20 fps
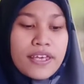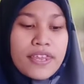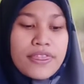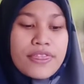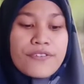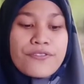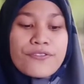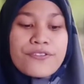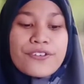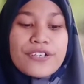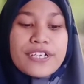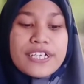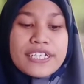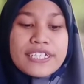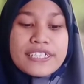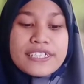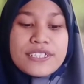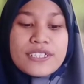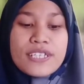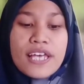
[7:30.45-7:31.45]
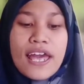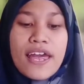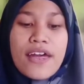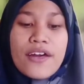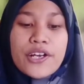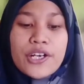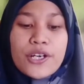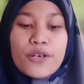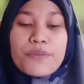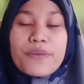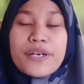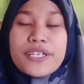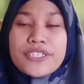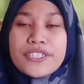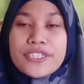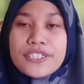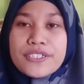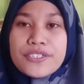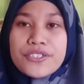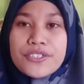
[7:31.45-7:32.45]
The fourth is
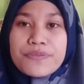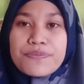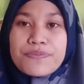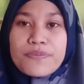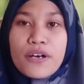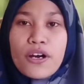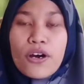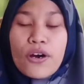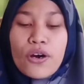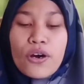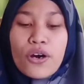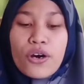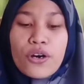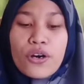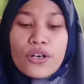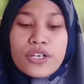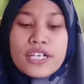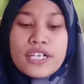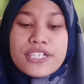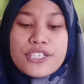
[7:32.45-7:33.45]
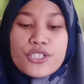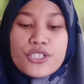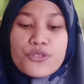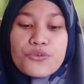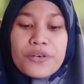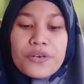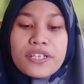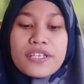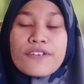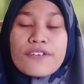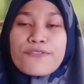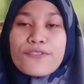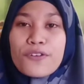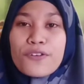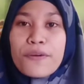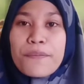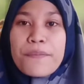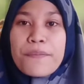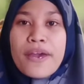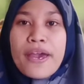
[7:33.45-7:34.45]
rheumatism or swelling
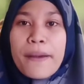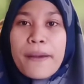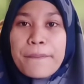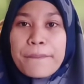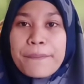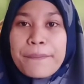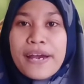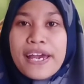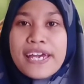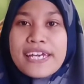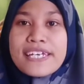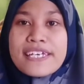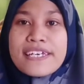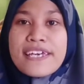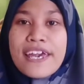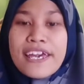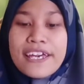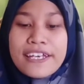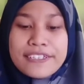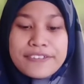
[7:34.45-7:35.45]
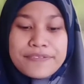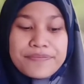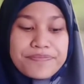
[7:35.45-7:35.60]
from being hit.